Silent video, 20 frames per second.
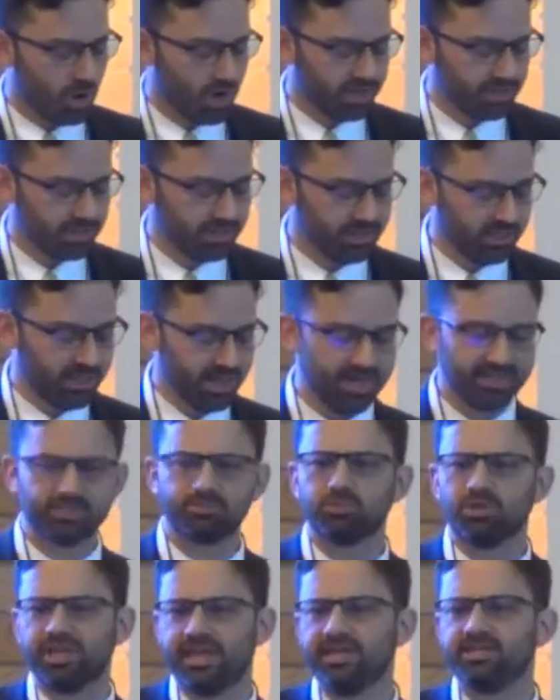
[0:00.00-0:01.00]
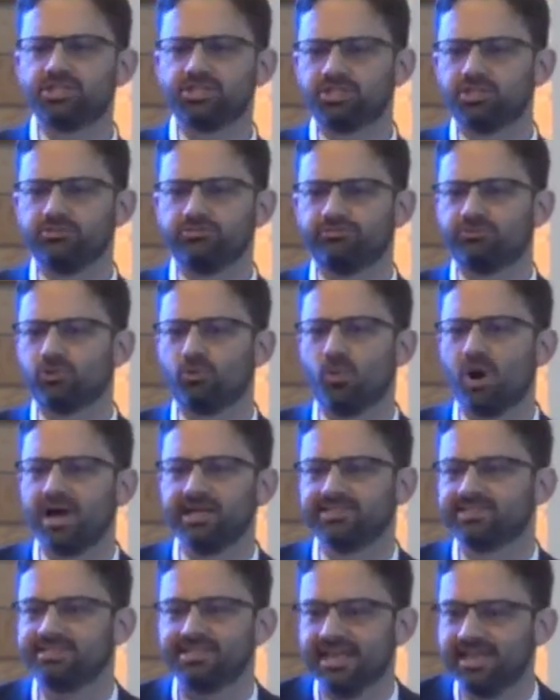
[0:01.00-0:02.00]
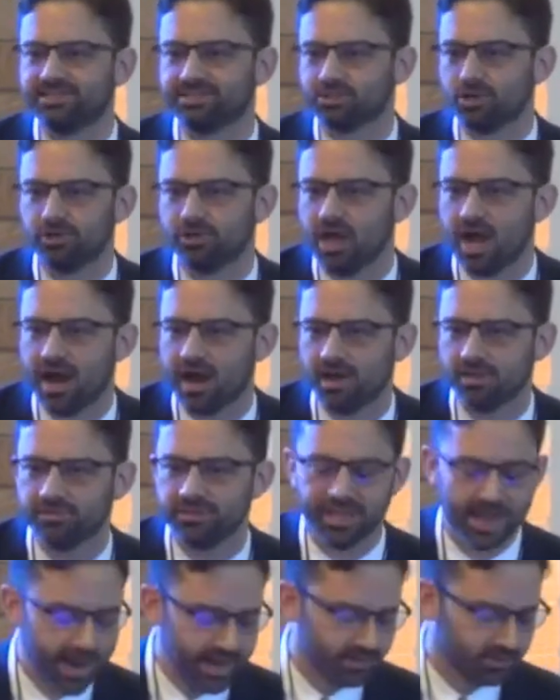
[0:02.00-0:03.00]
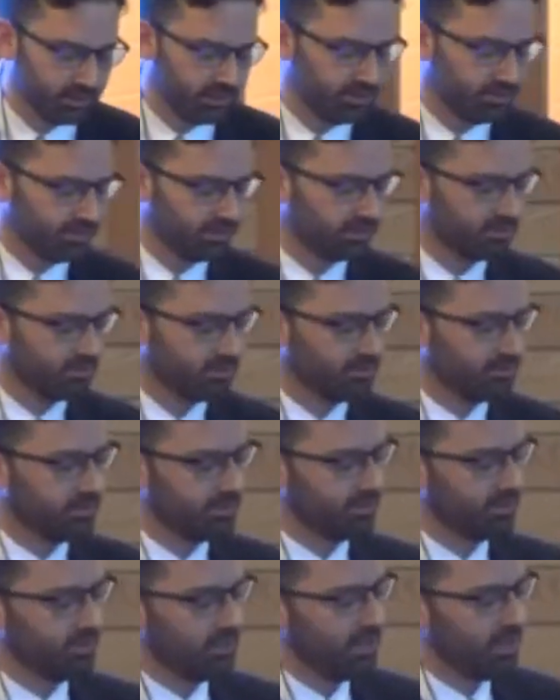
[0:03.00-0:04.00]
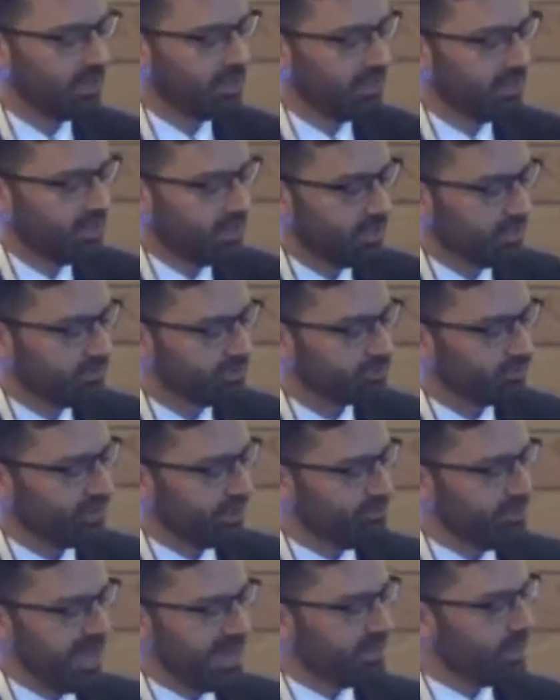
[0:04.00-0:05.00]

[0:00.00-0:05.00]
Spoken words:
wanted an explanation for why snakes aren't on the island. So they